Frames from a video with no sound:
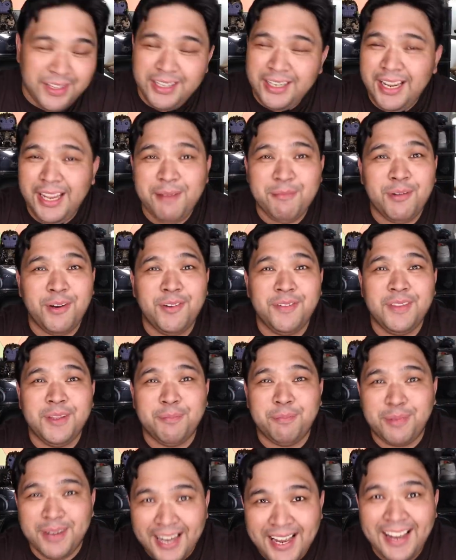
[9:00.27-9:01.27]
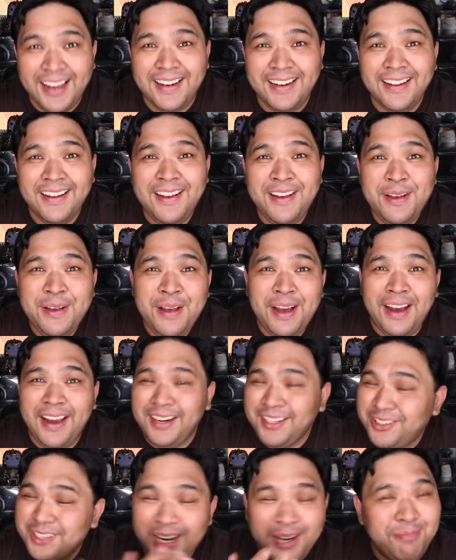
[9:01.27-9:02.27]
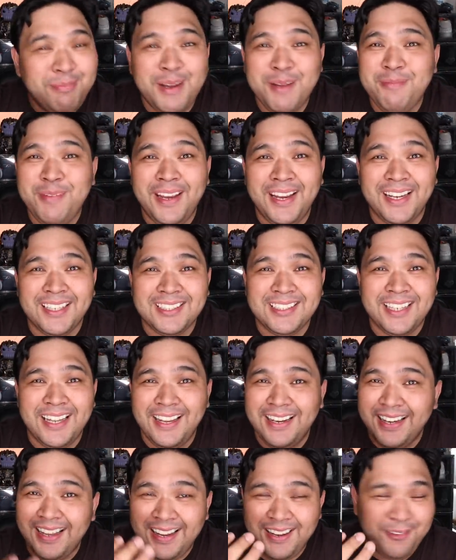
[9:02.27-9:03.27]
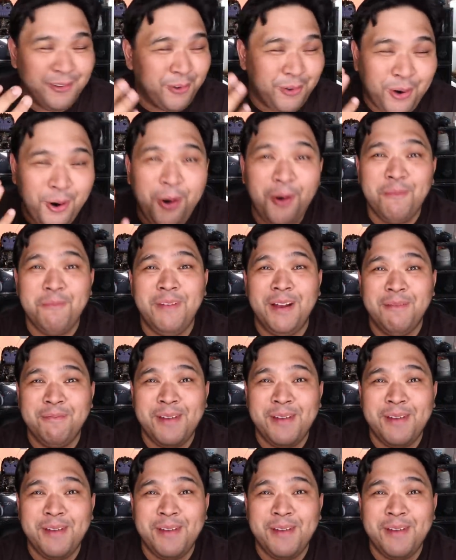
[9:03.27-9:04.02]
the name of the brand. I tried my best and I hope my